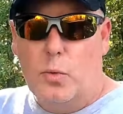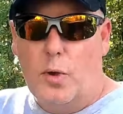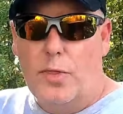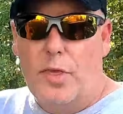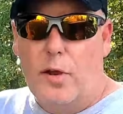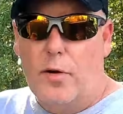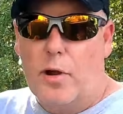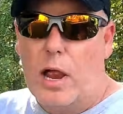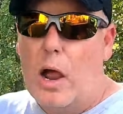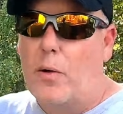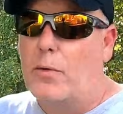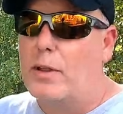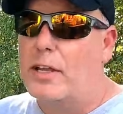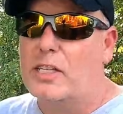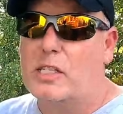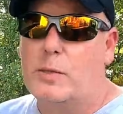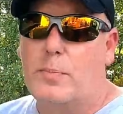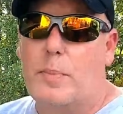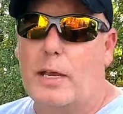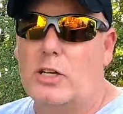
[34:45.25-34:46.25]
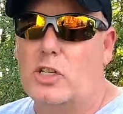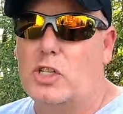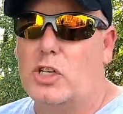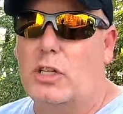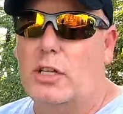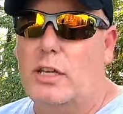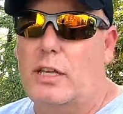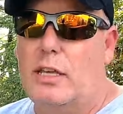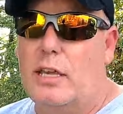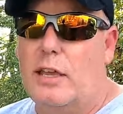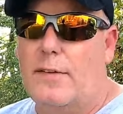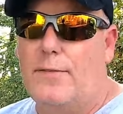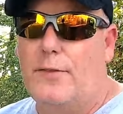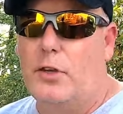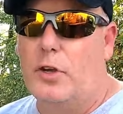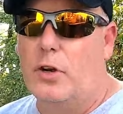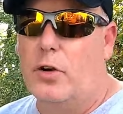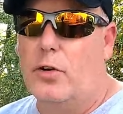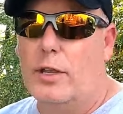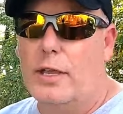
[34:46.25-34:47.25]
when they're out, especially if
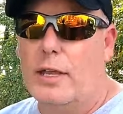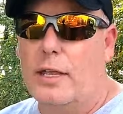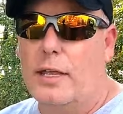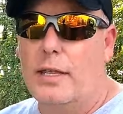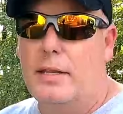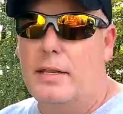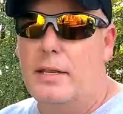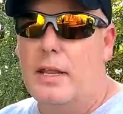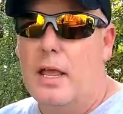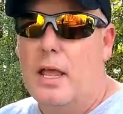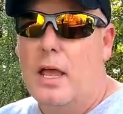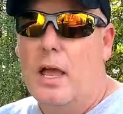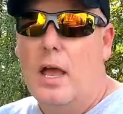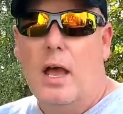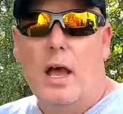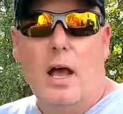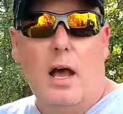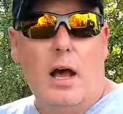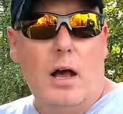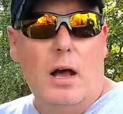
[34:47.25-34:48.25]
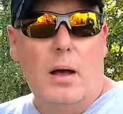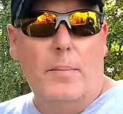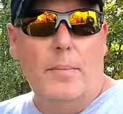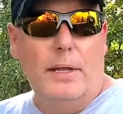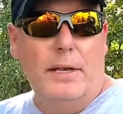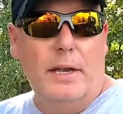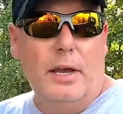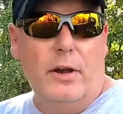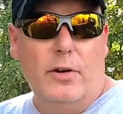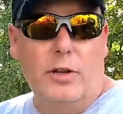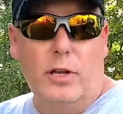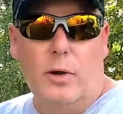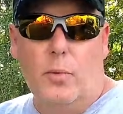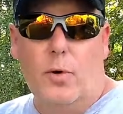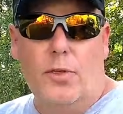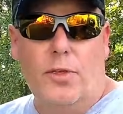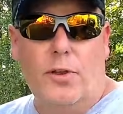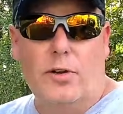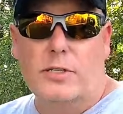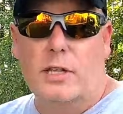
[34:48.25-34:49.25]
you're in an area
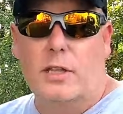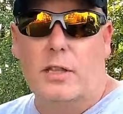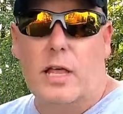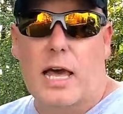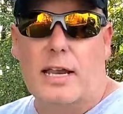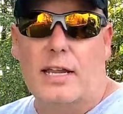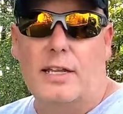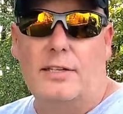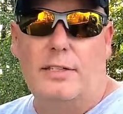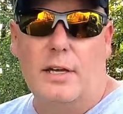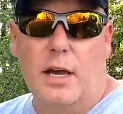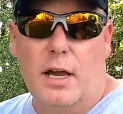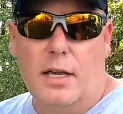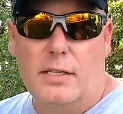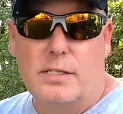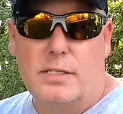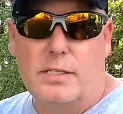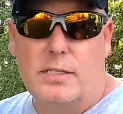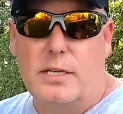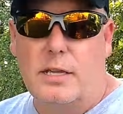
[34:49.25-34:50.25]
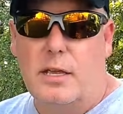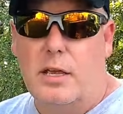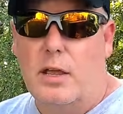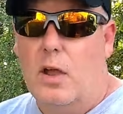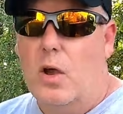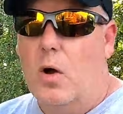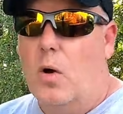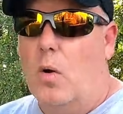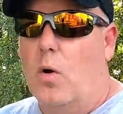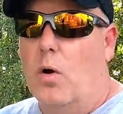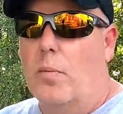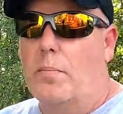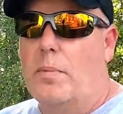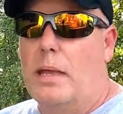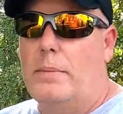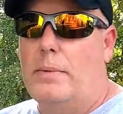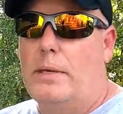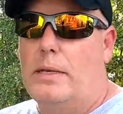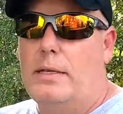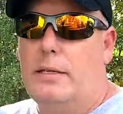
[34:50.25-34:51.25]
where there's a lot of dust or
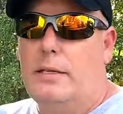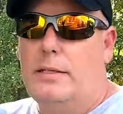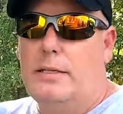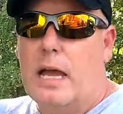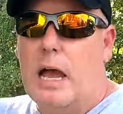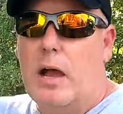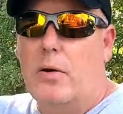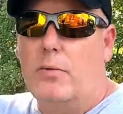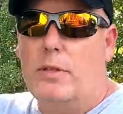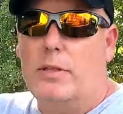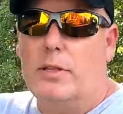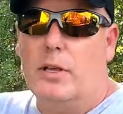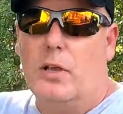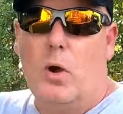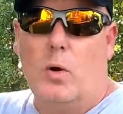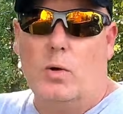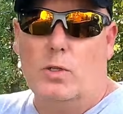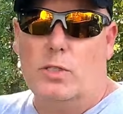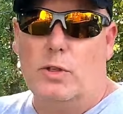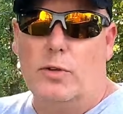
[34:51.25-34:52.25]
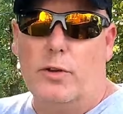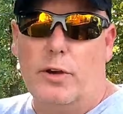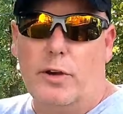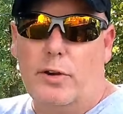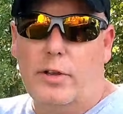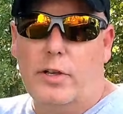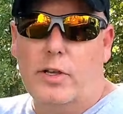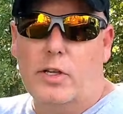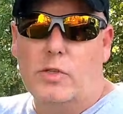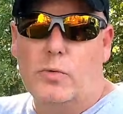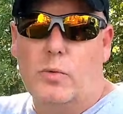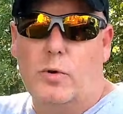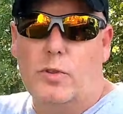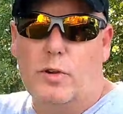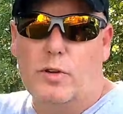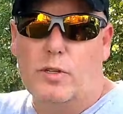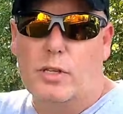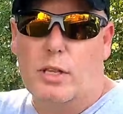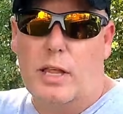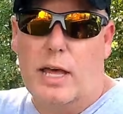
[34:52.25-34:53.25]
maybe down in the coastal areas where
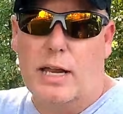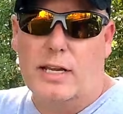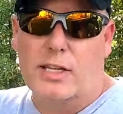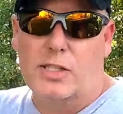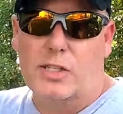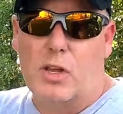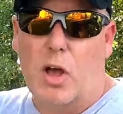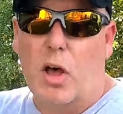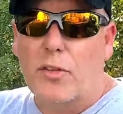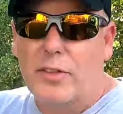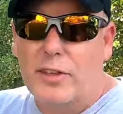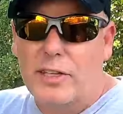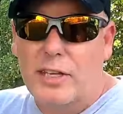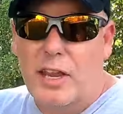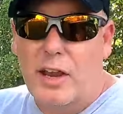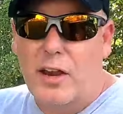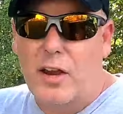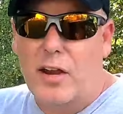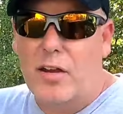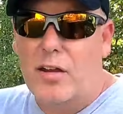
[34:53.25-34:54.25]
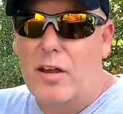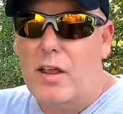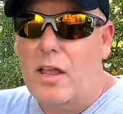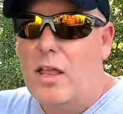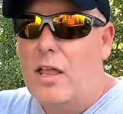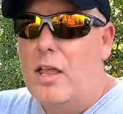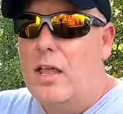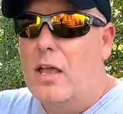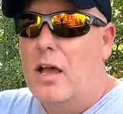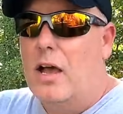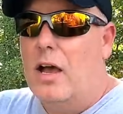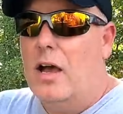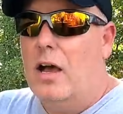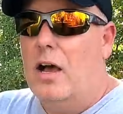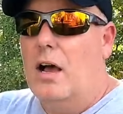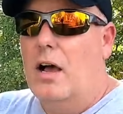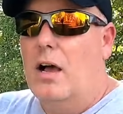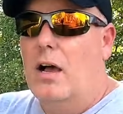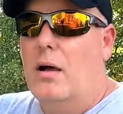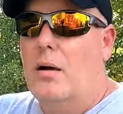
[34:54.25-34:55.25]
there's a lot of salt in the air.
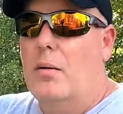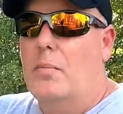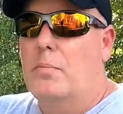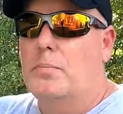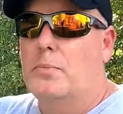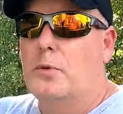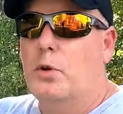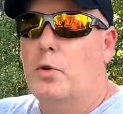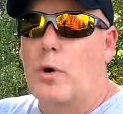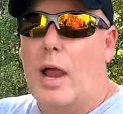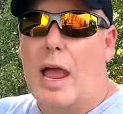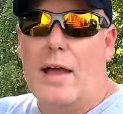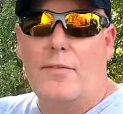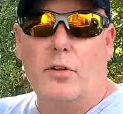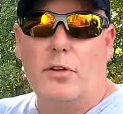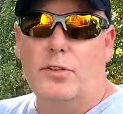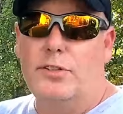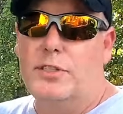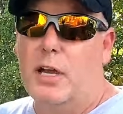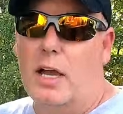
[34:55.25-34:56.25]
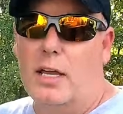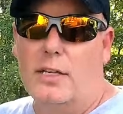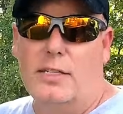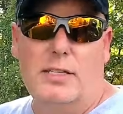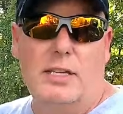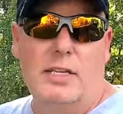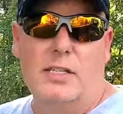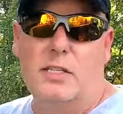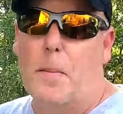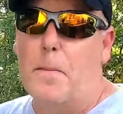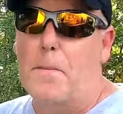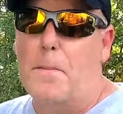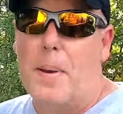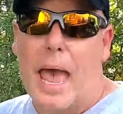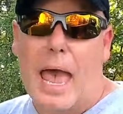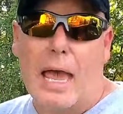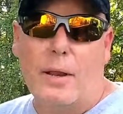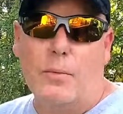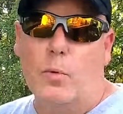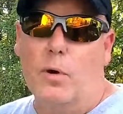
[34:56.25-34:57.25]
Gravel dust is a
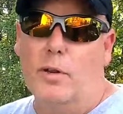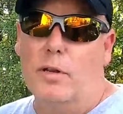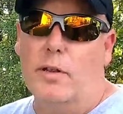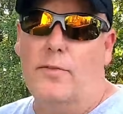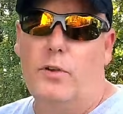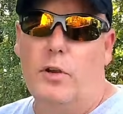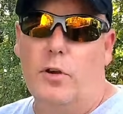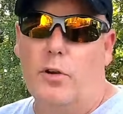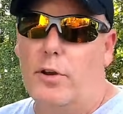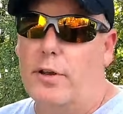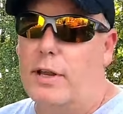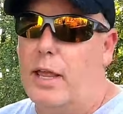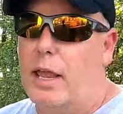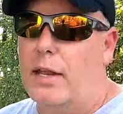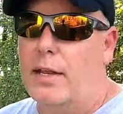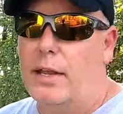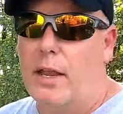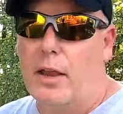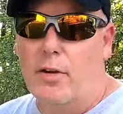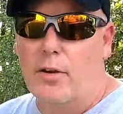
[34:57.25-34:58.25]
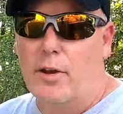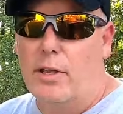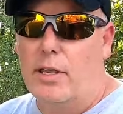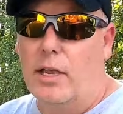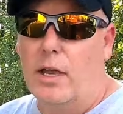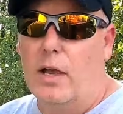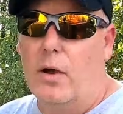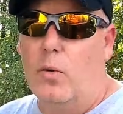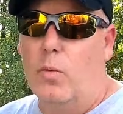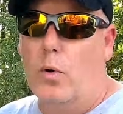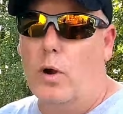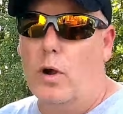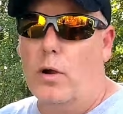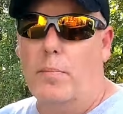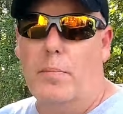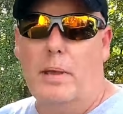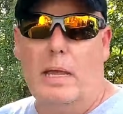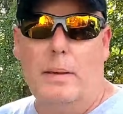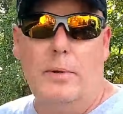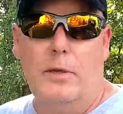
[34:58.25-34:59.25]
bad one. If you're in an area where
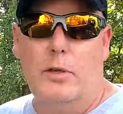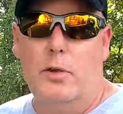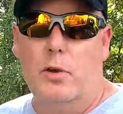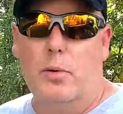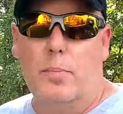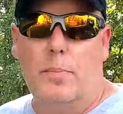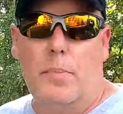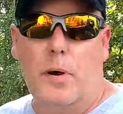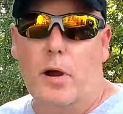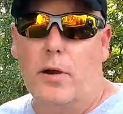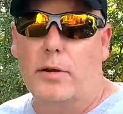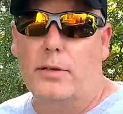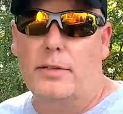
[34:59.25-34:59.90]
maybe you're parked